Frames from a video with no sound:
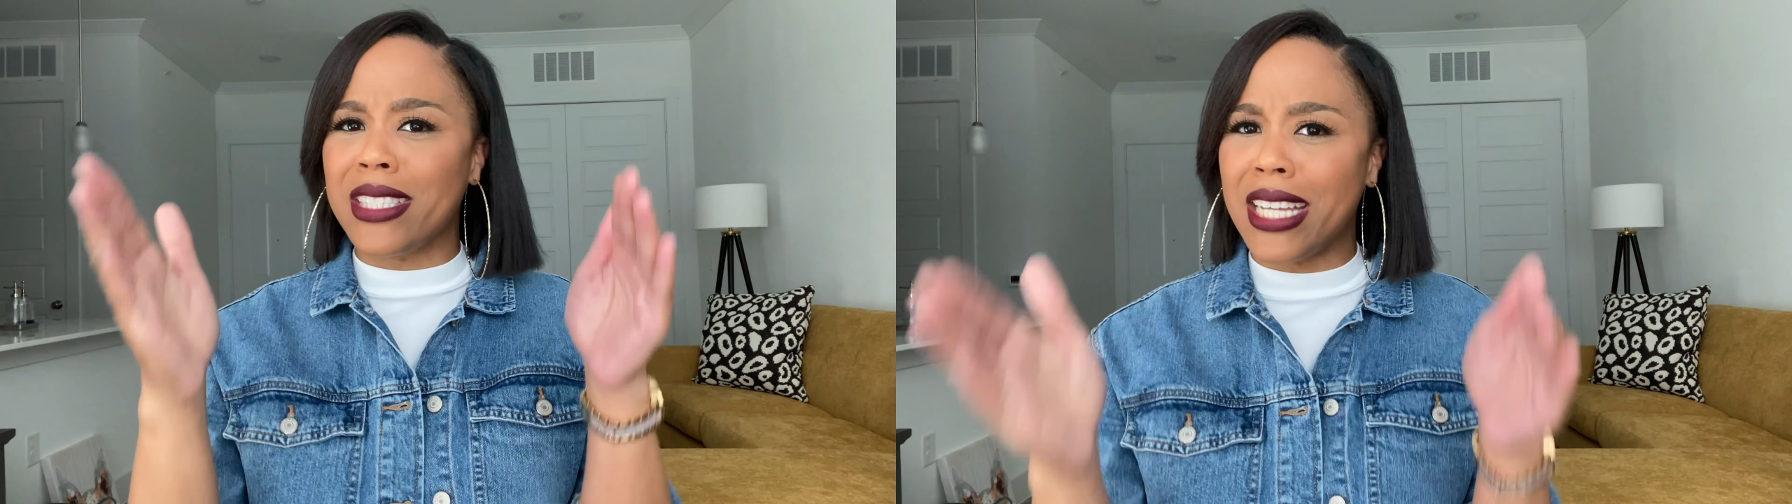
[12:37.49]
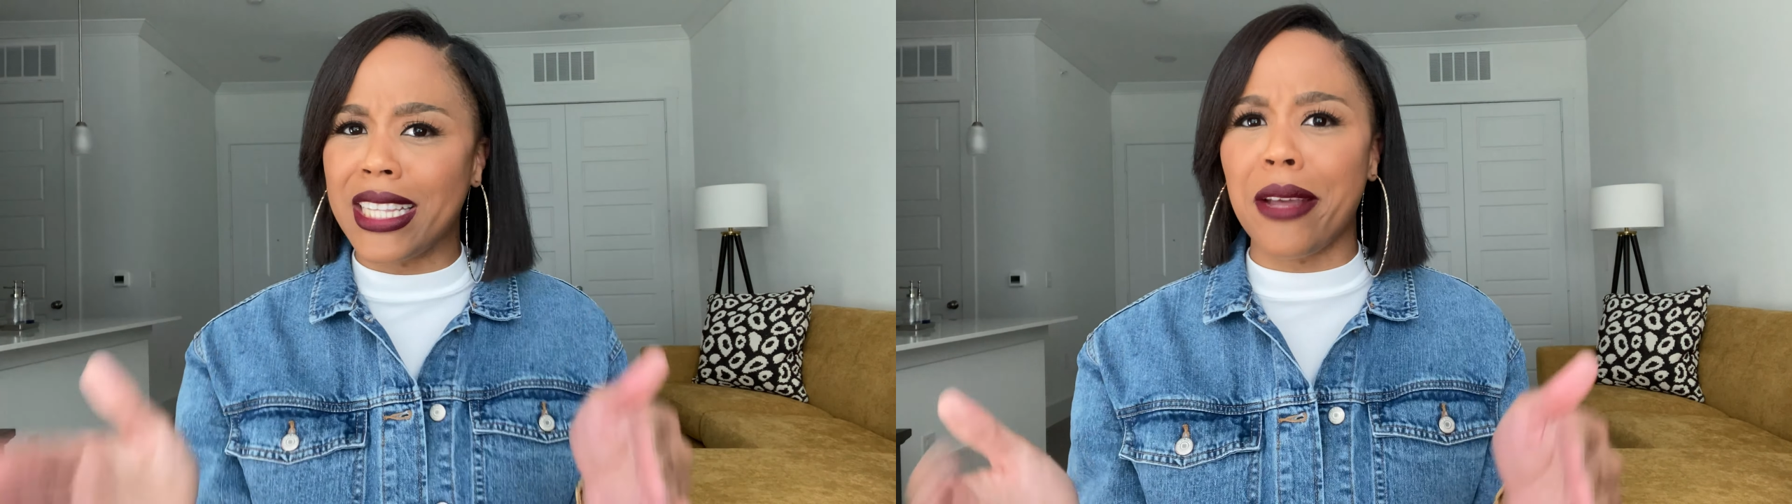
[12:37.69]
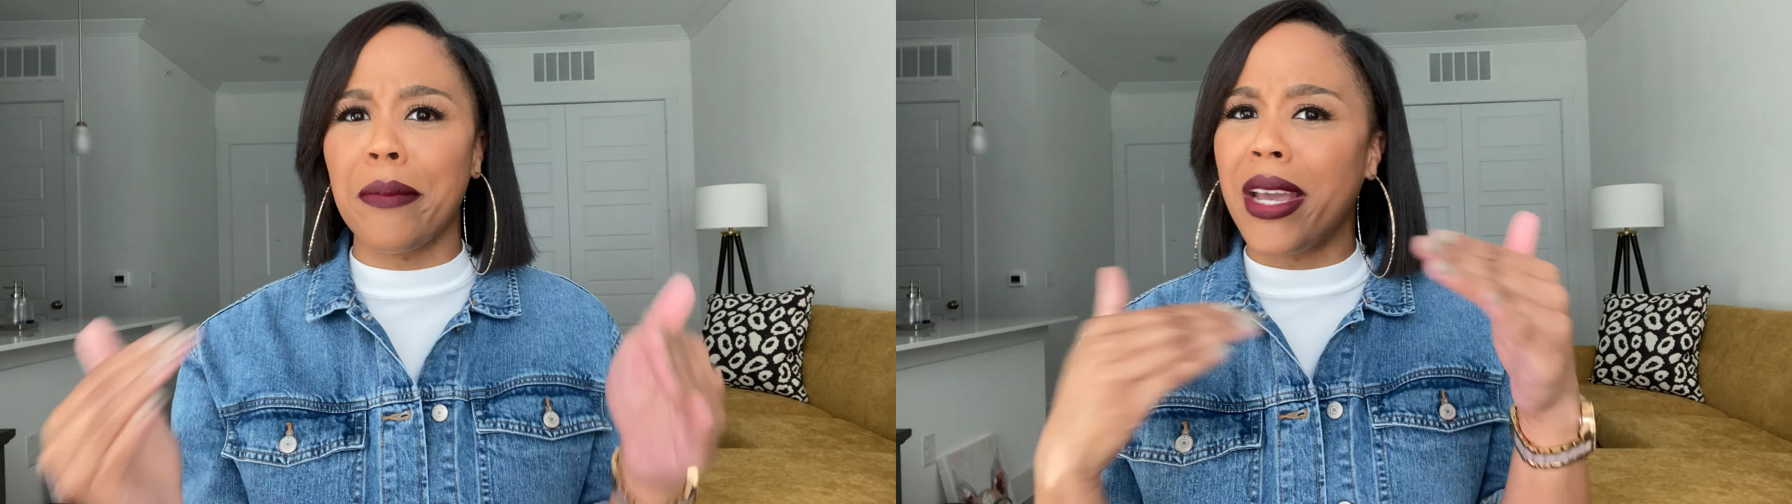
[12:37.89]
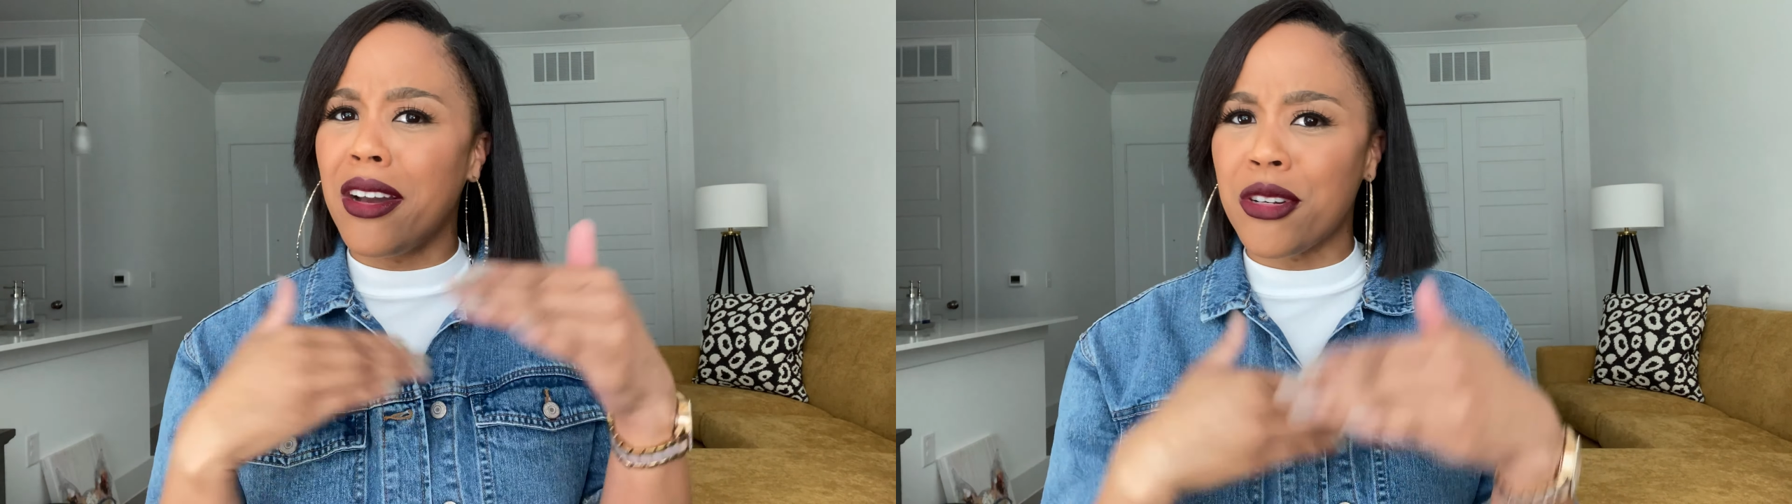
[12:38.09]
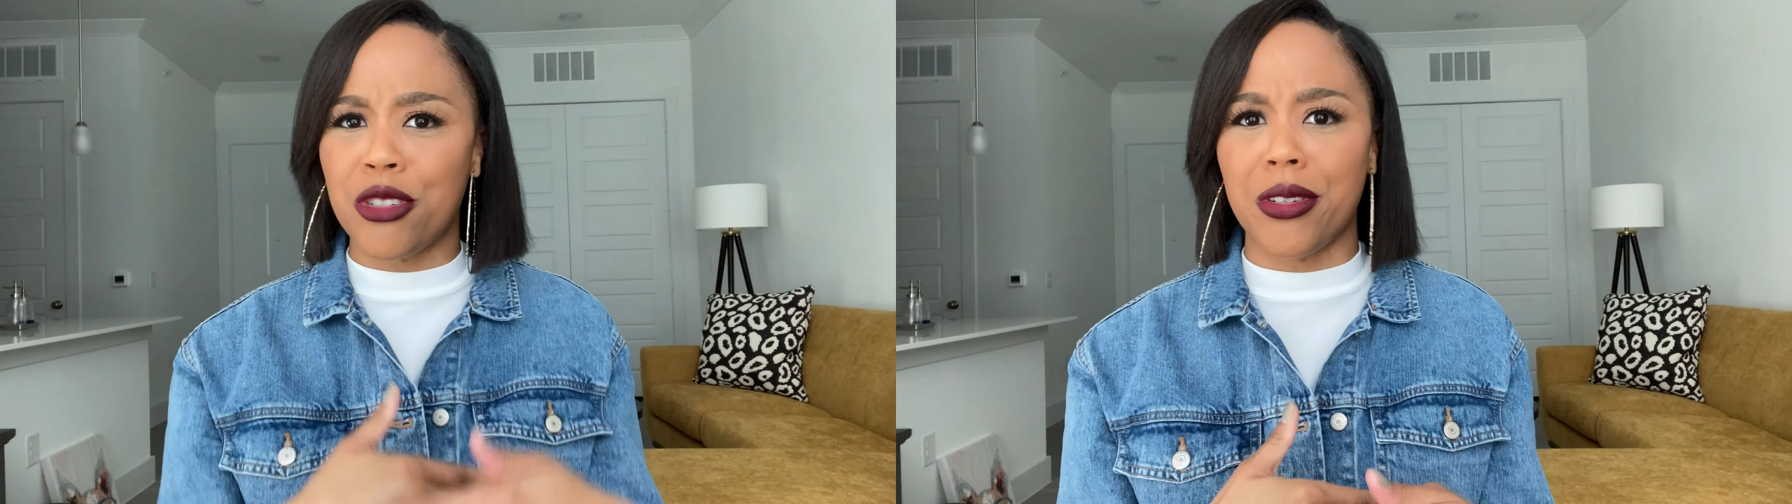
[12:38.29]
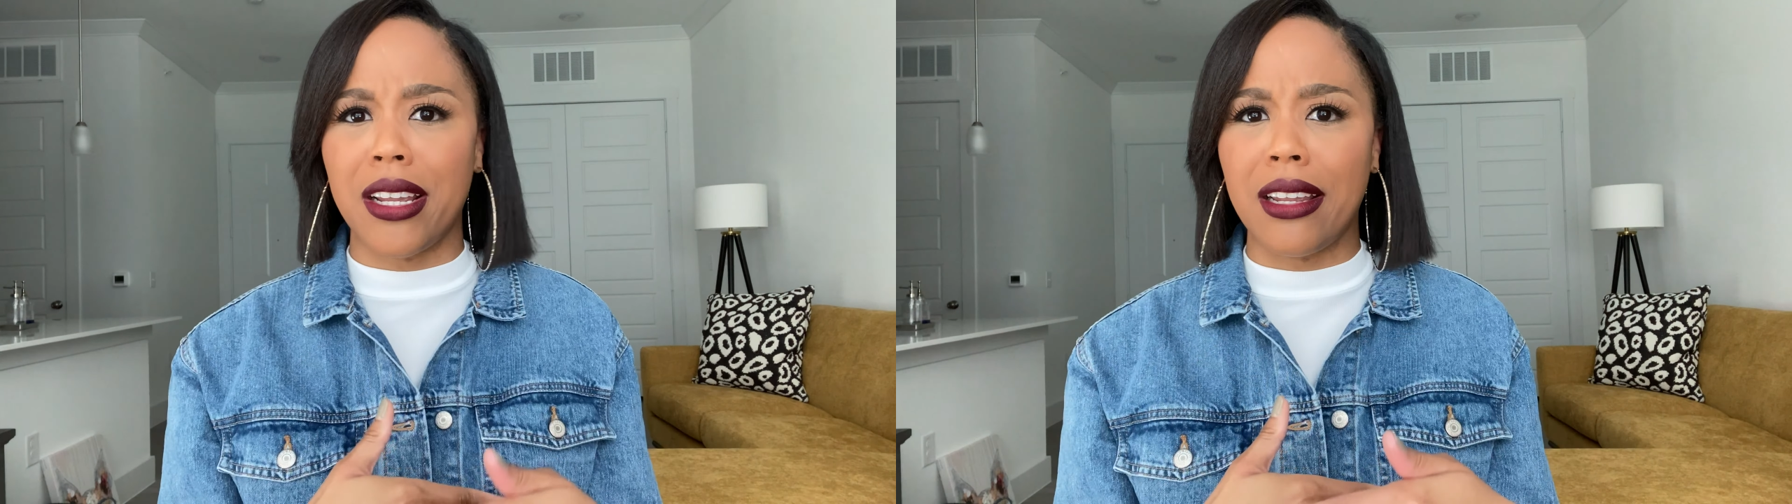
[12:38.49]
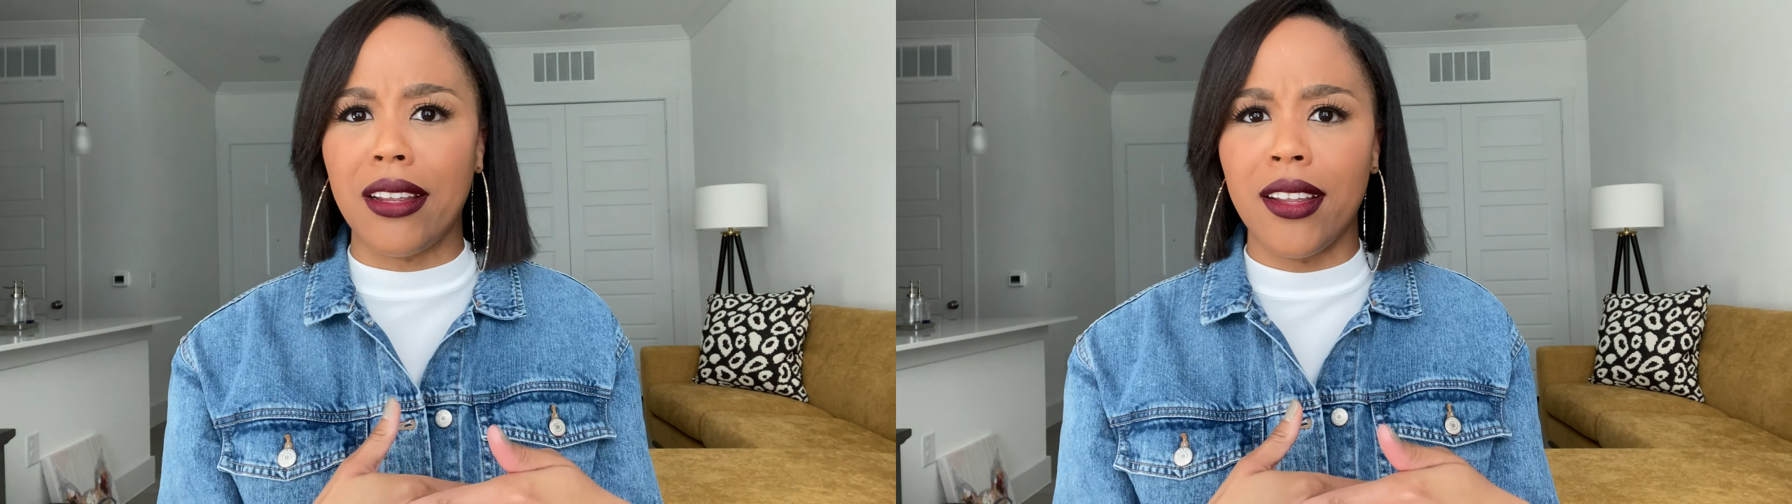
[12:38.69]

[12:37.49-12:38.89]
set that boundary